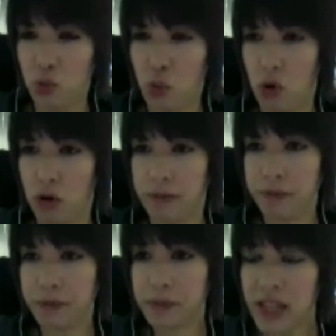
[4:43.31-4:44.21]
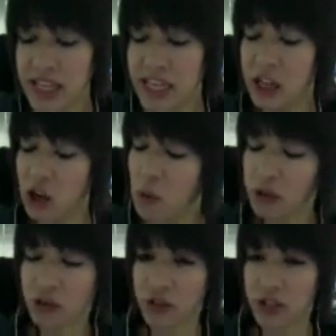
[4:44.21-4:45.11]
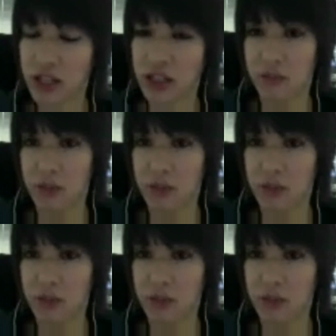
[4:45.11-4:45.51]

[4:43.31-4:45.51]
more economical sense,